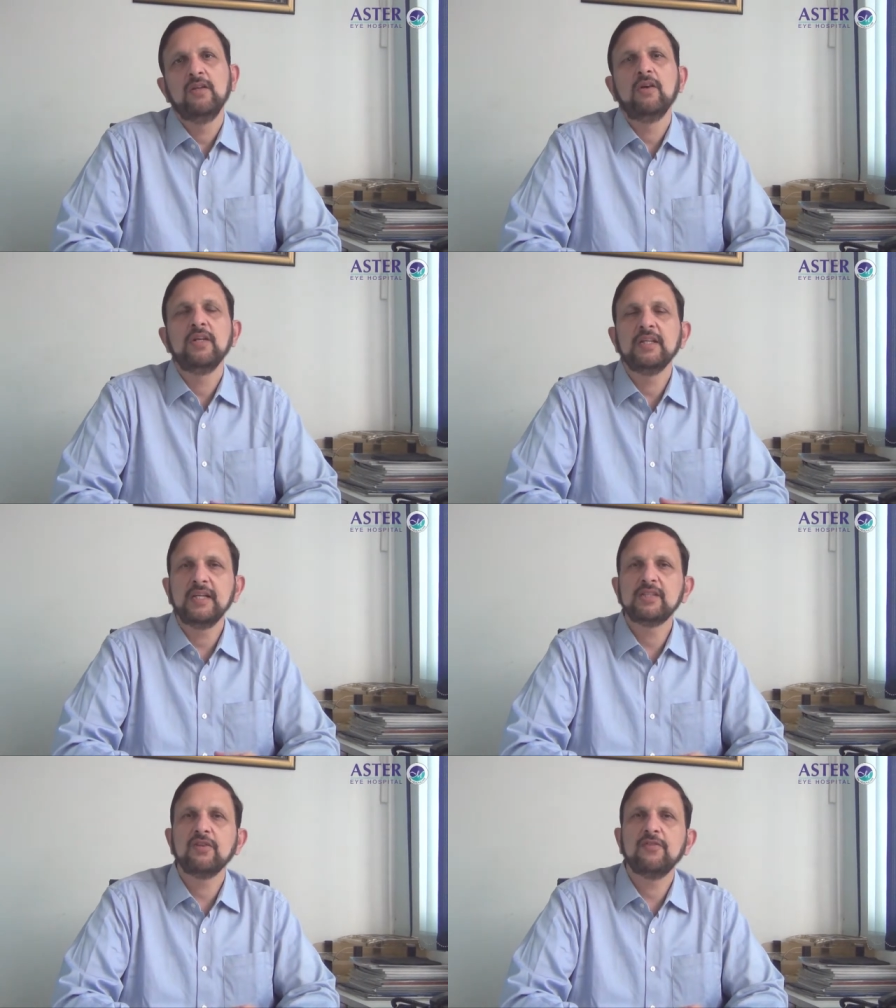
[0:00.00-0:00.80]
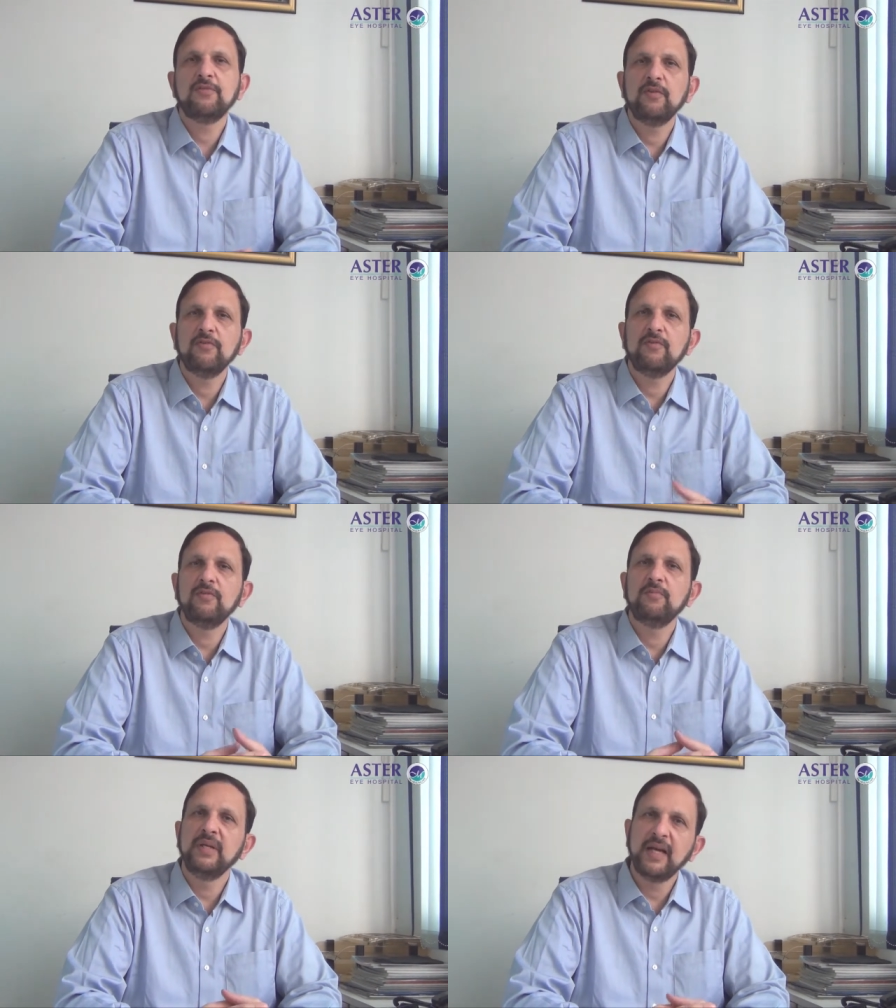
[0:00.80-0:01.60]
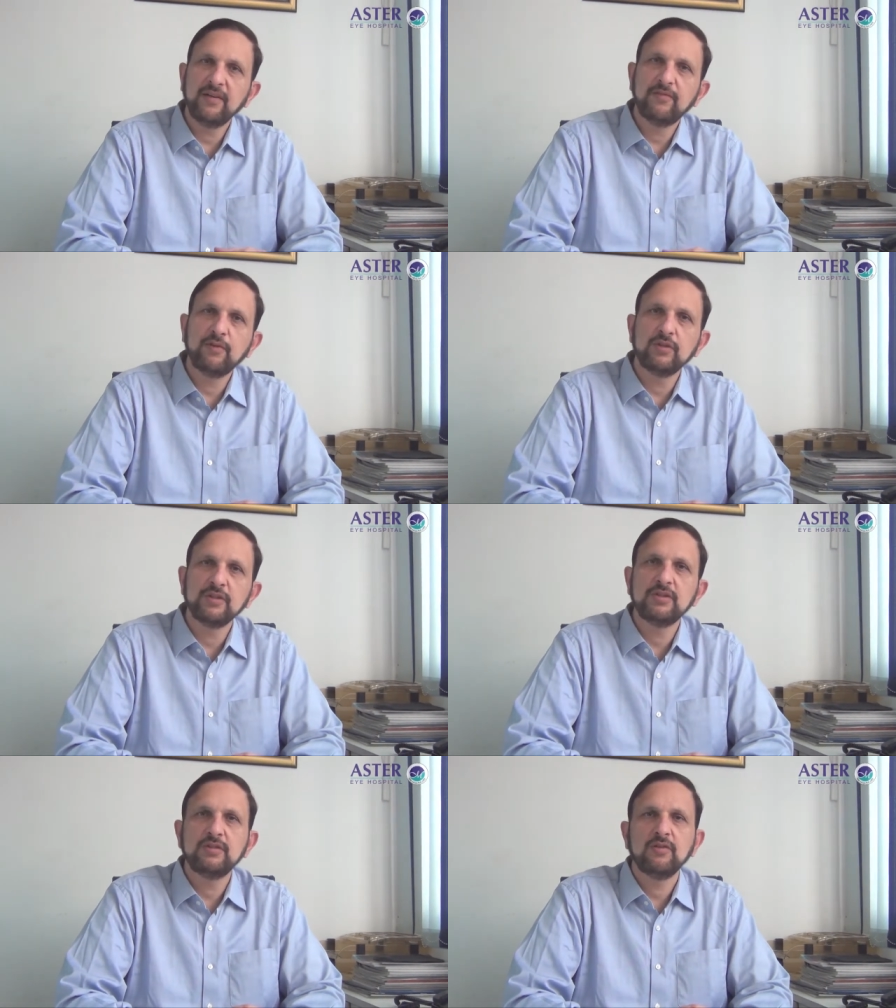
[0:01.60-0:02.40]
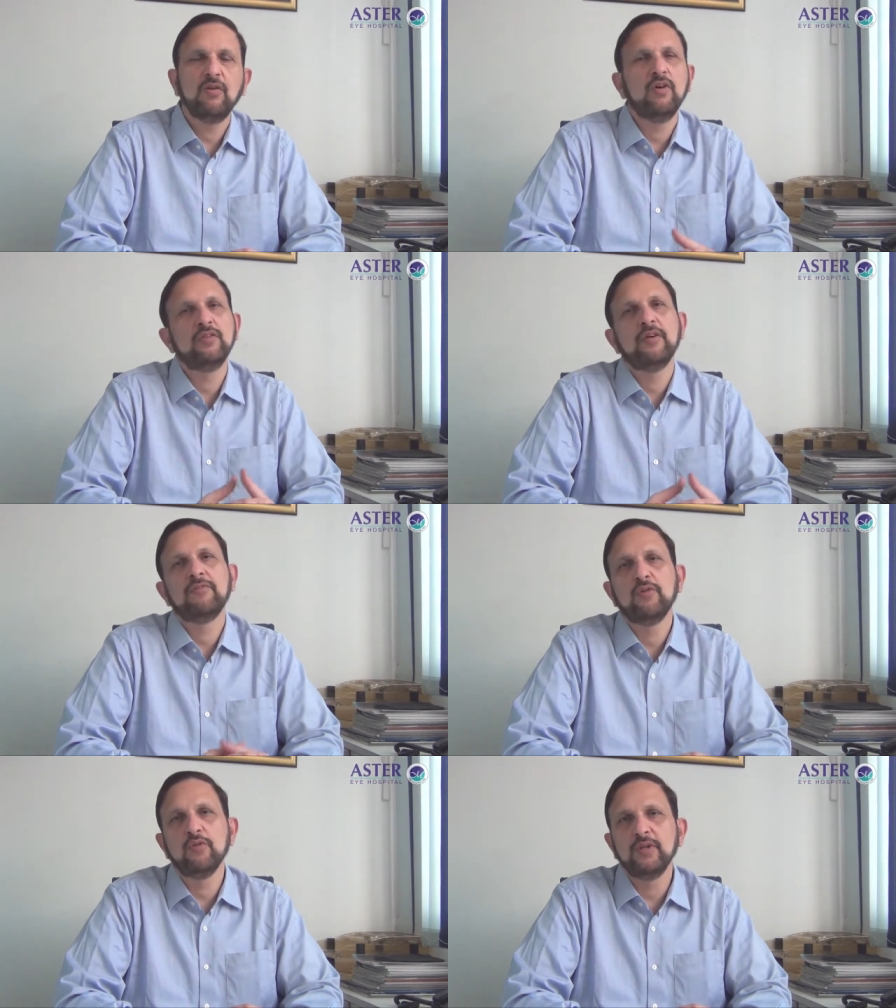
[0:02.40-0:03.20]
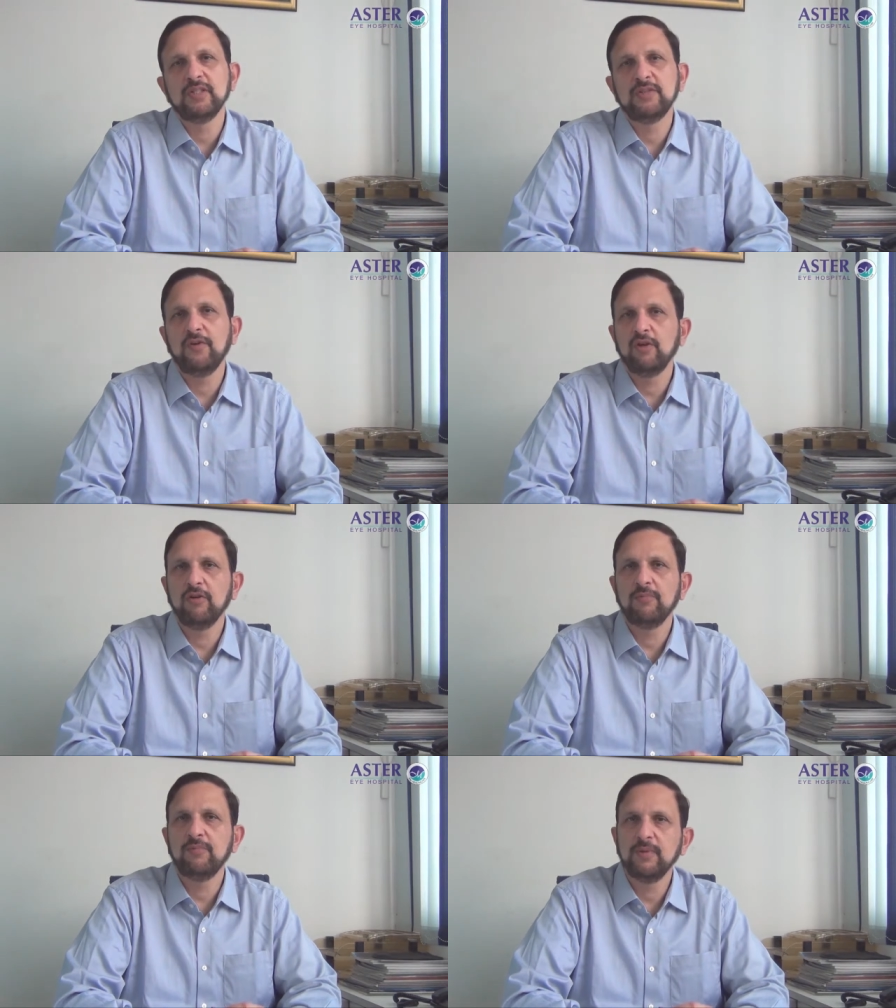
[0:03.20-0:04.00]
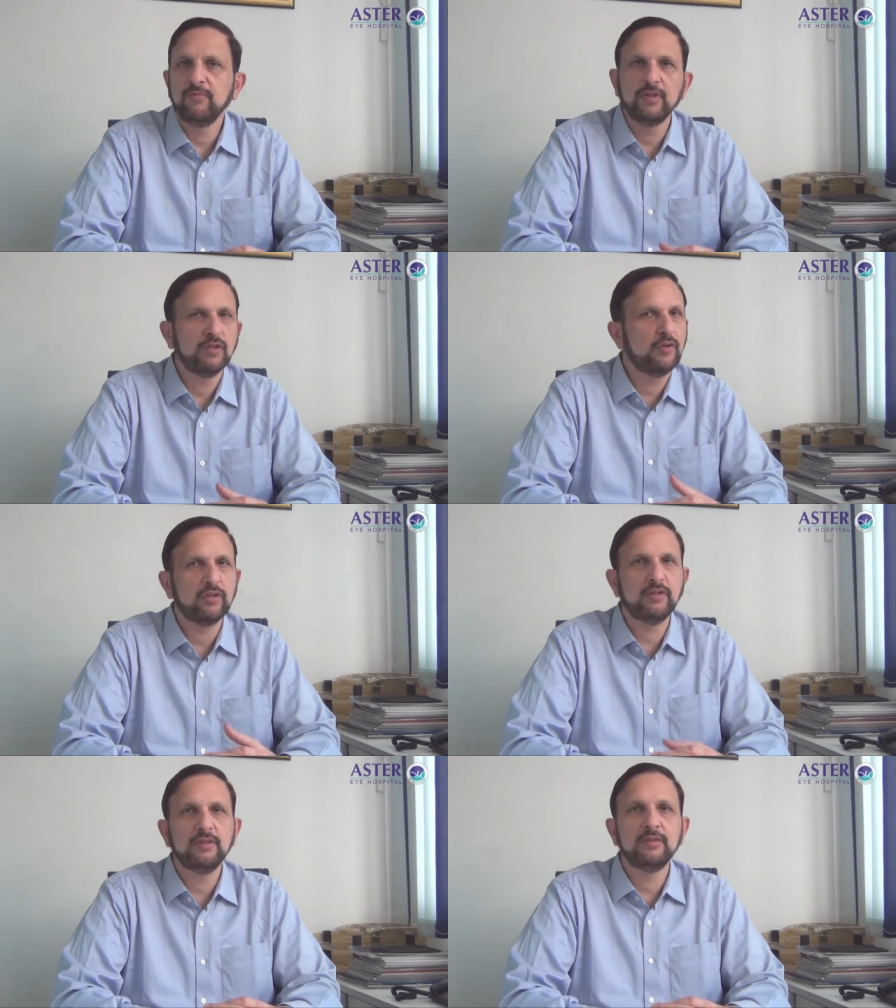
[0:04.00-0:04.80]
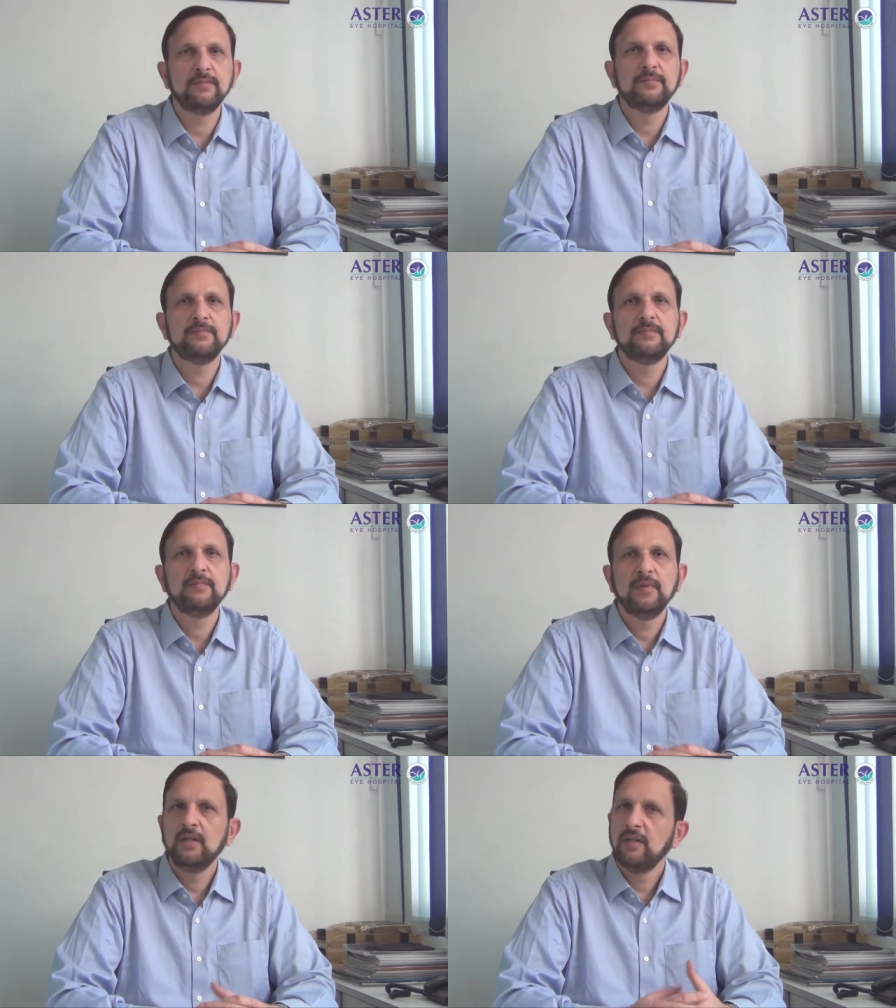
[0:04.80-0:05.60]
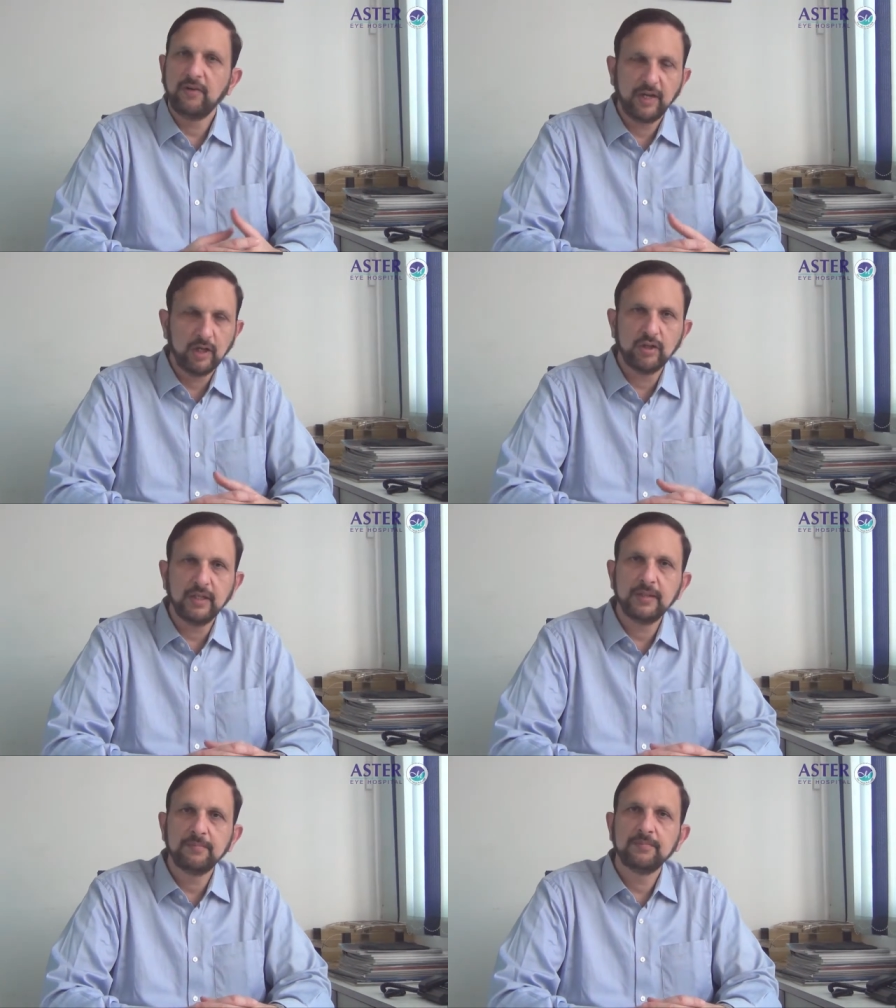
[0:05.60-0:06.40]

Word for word: Now in case of benign floaters, all you have to do is follow up with the doctor regularly.